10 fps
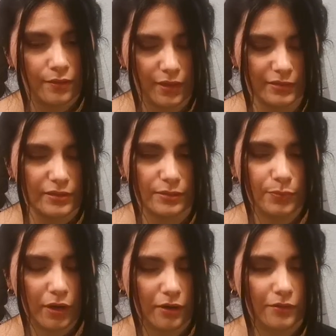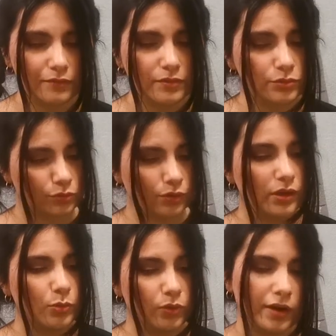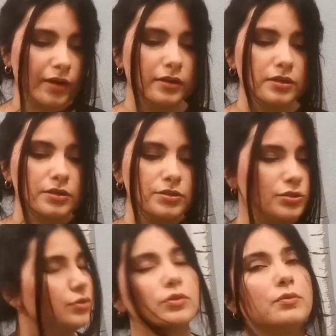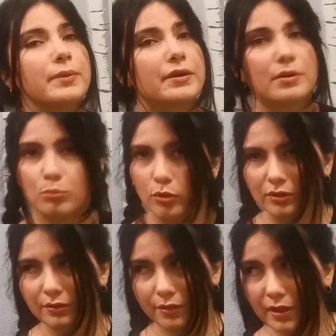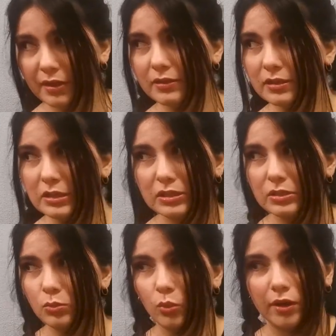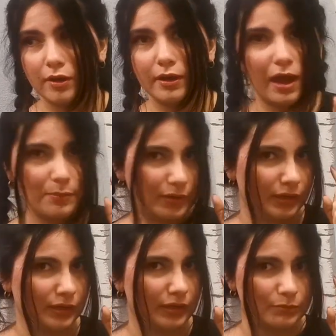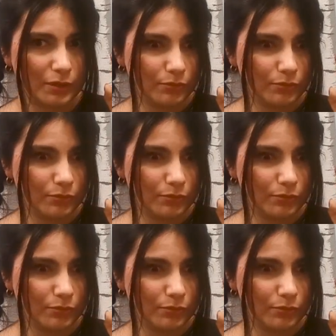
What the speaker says: This is the part of the story where two very important things were happening in my